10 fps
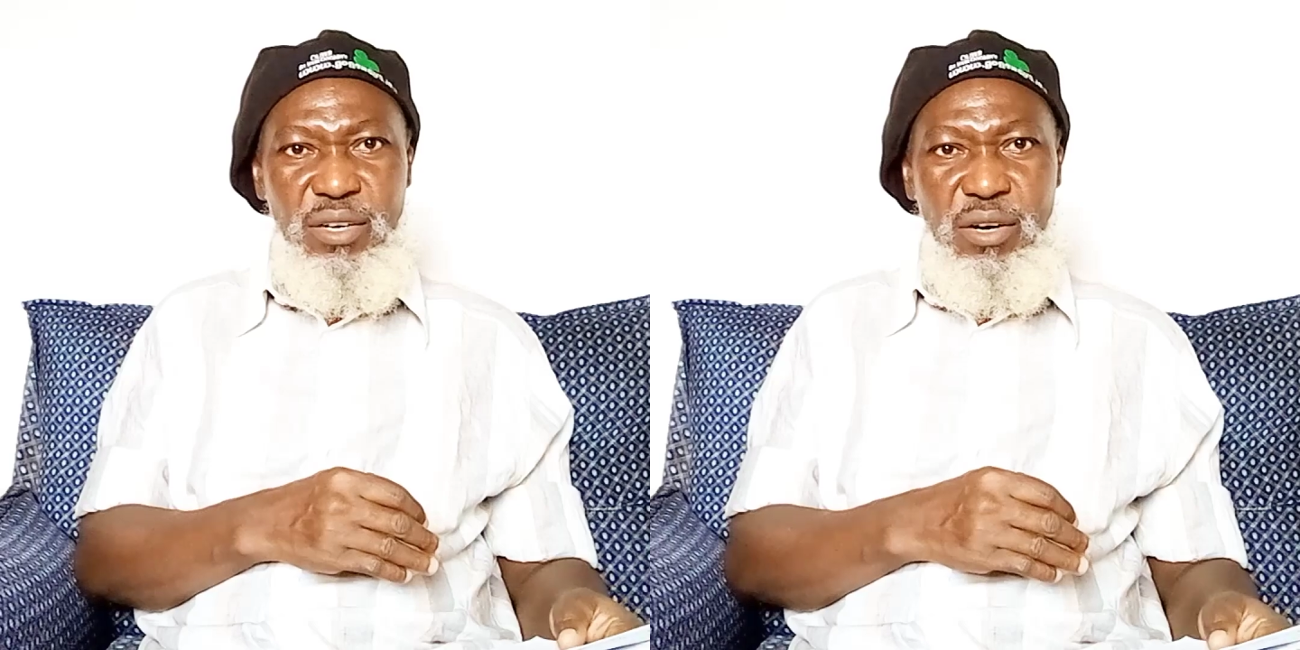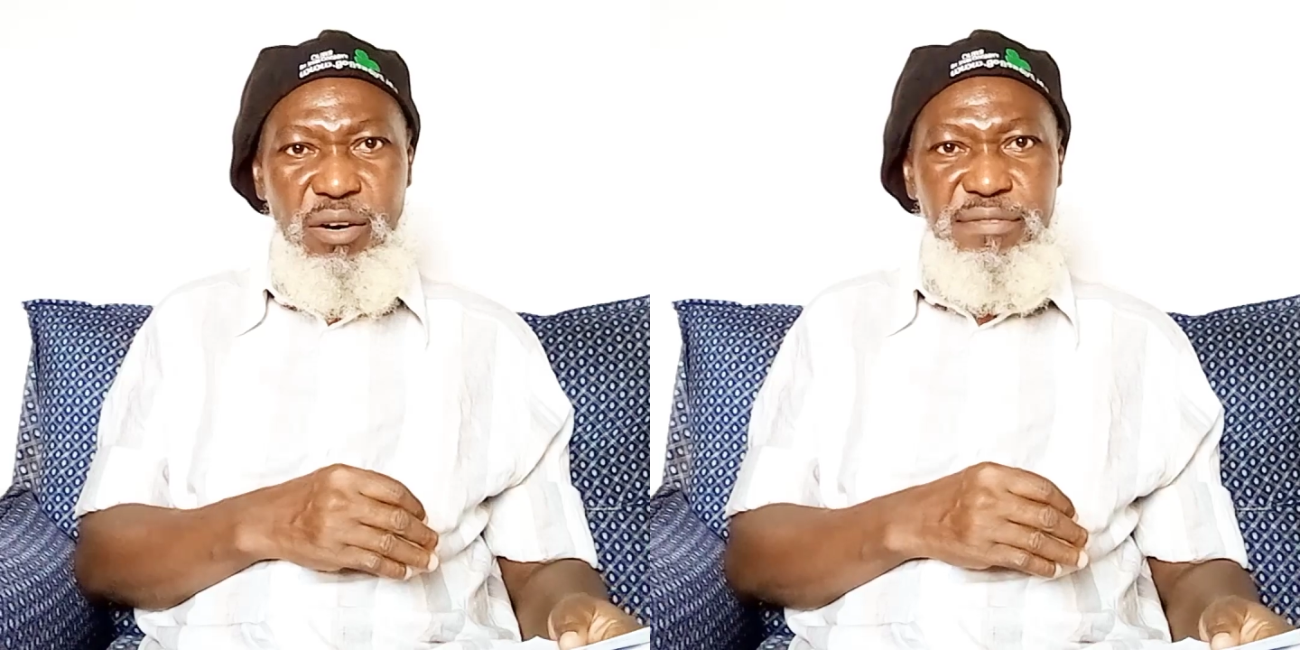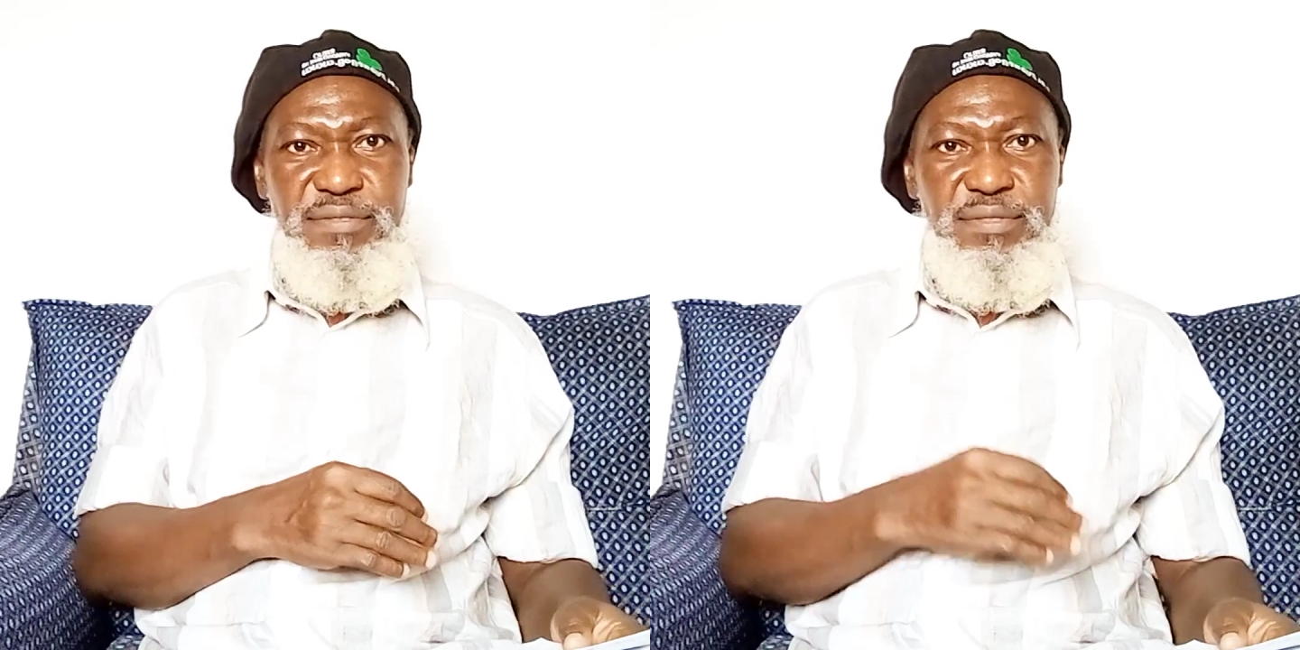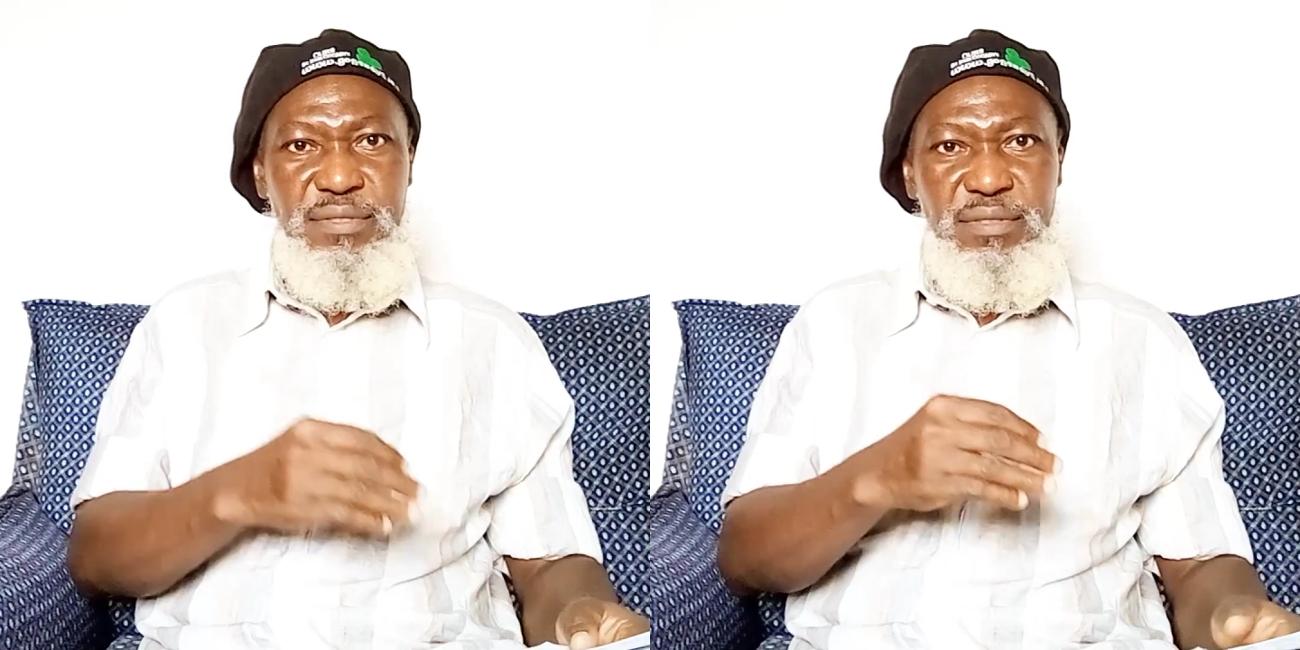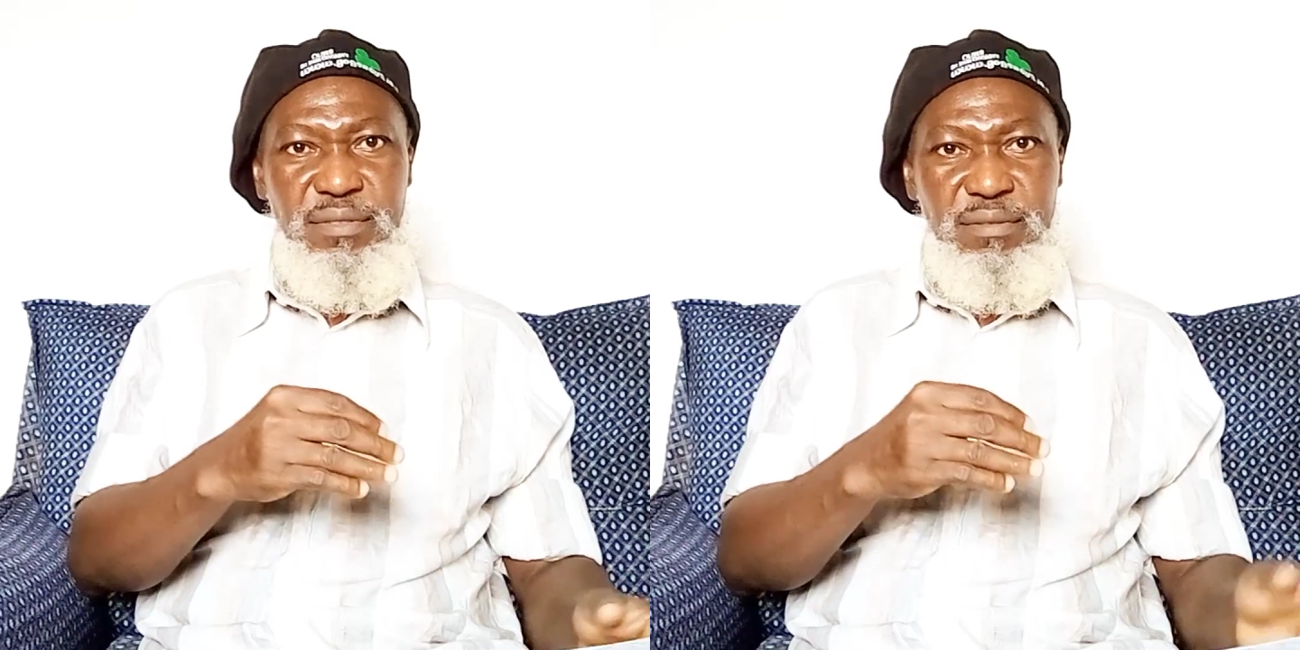of
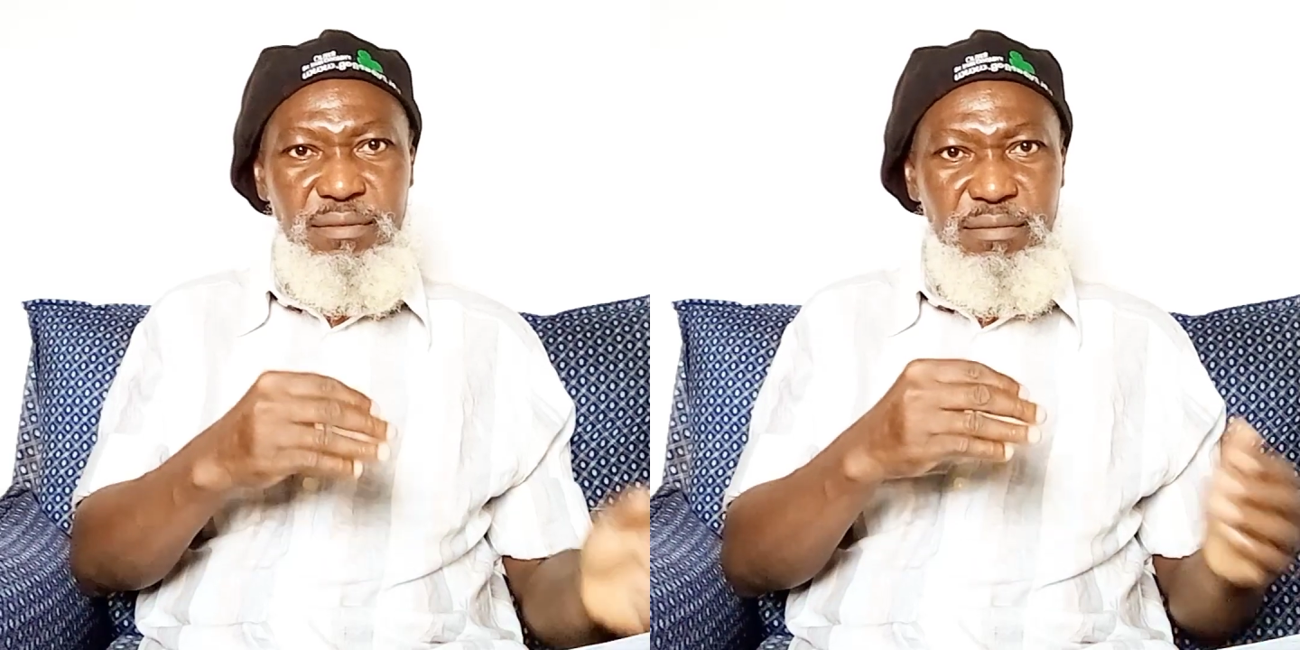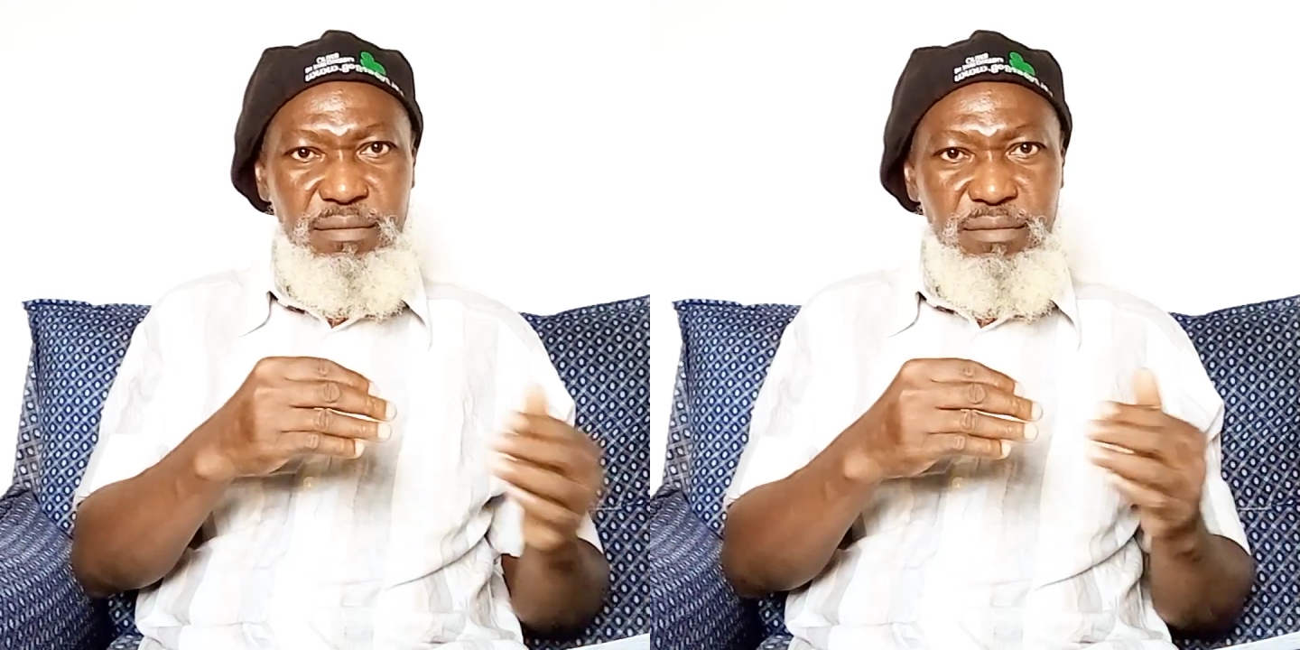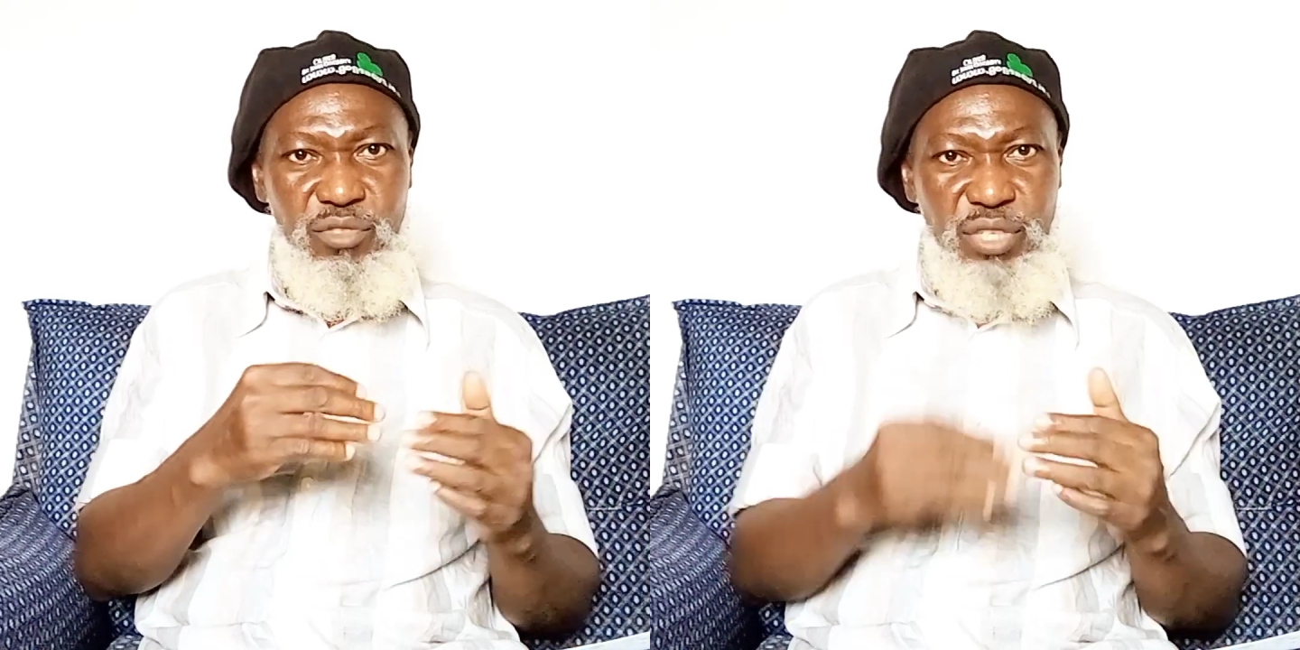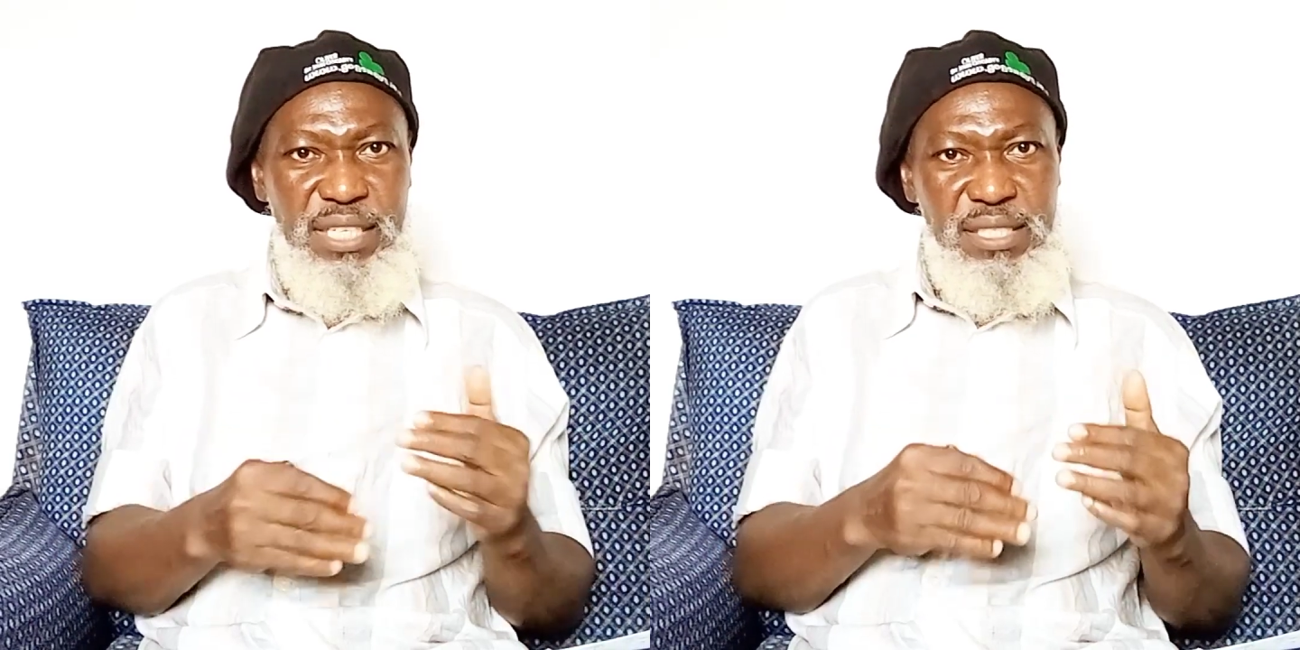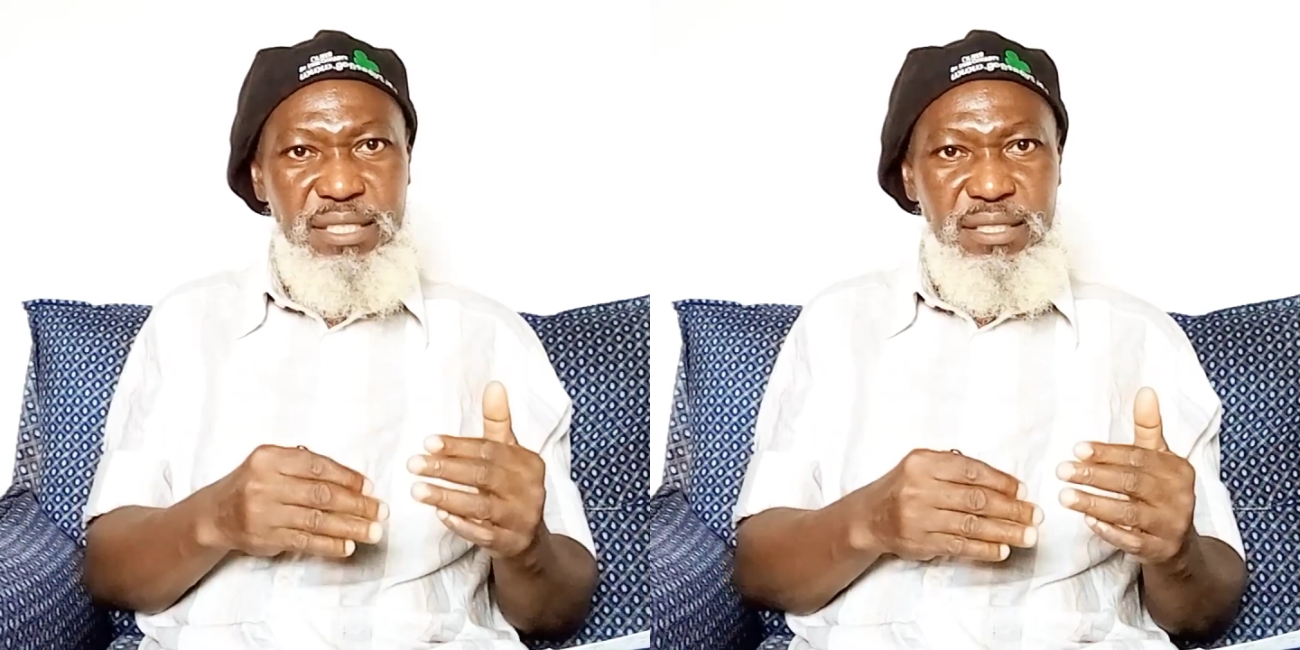
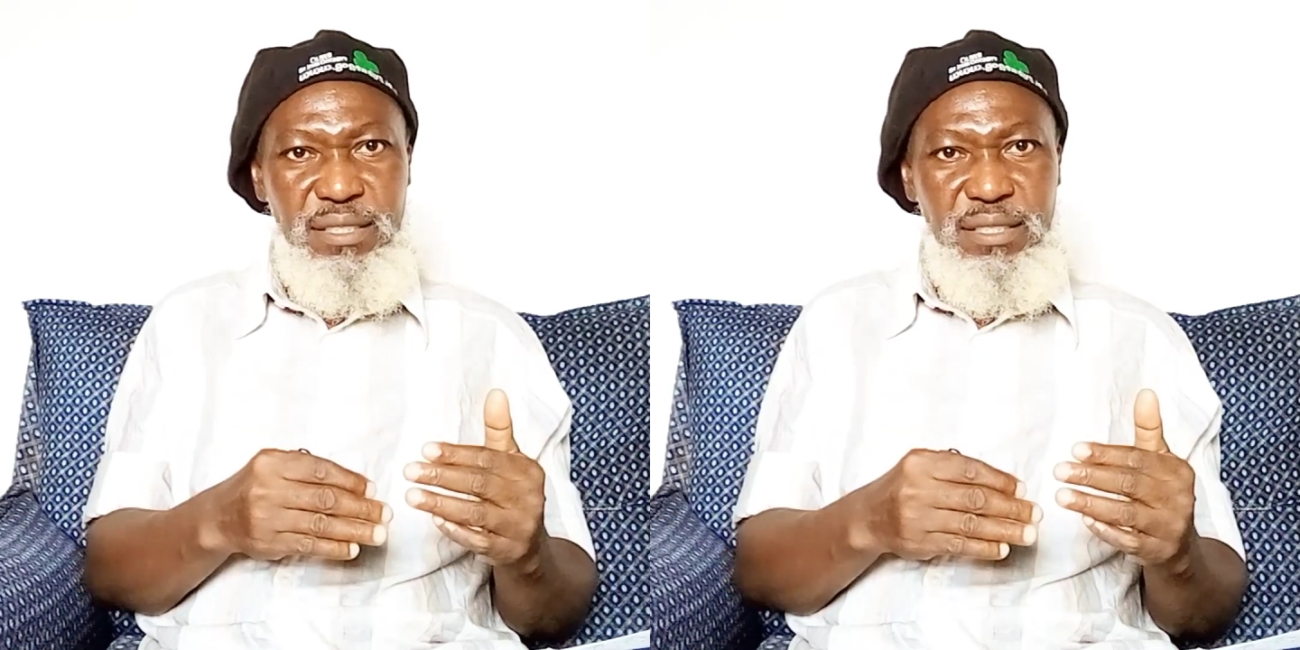threat,